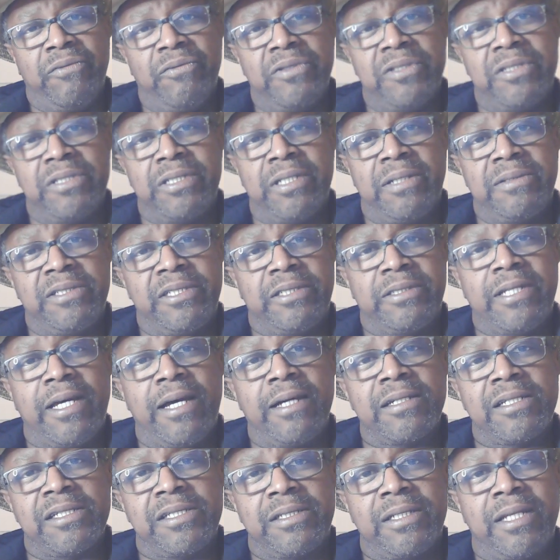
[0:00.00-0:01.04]
with such
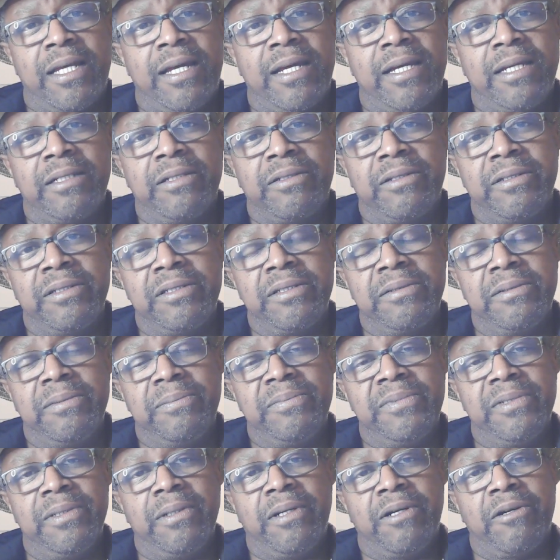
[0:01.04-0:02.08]
toxicide or
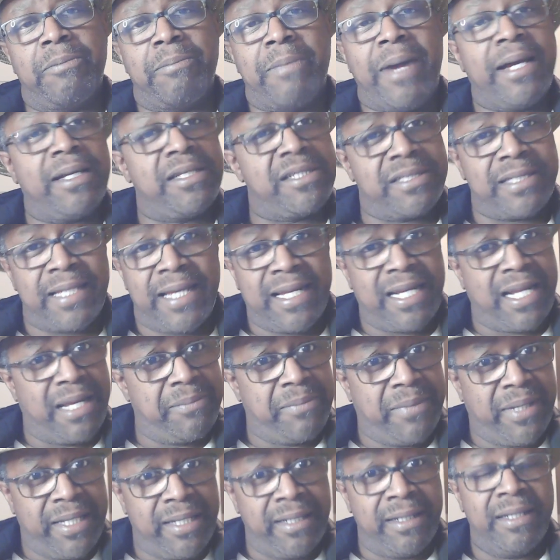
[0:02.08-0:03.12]
miticide, I
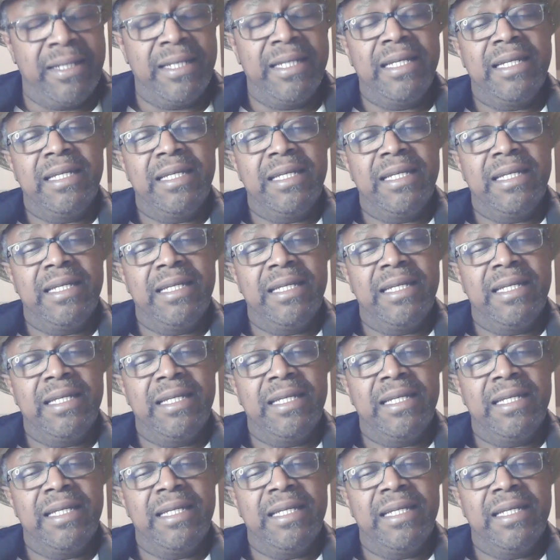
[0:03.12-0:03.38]
mean,